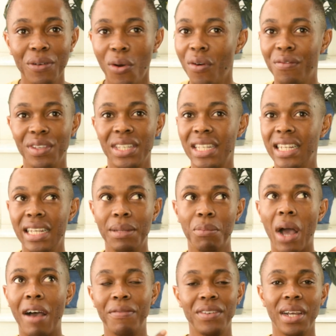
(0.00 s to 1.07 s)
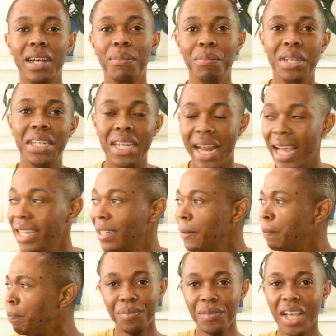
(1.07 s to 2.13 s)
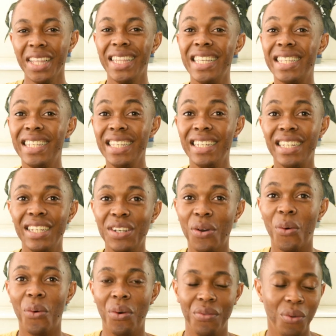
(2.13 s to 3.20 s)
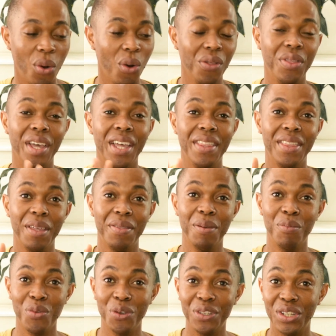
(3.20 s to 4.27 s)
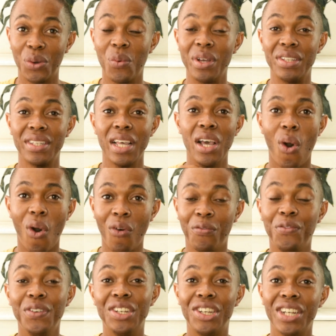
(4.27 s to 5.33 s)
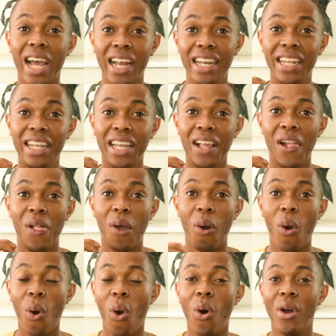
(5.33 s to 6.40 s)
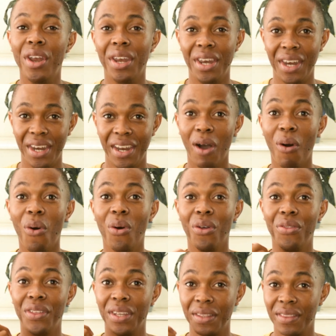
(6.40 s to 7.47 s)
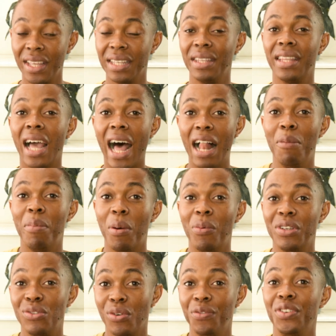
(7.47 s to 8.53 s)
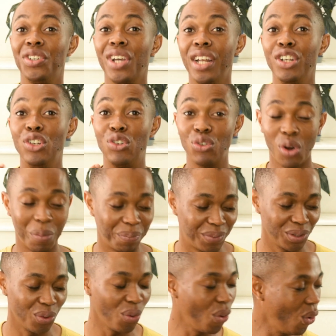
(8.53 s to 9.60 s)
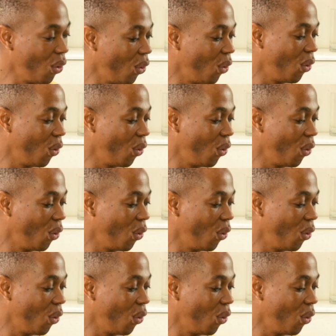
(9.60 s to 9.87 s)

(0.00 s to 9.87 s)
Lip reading: obviously after midnight, the CD or the music was officially on, or the album was officially dropped. Ooh,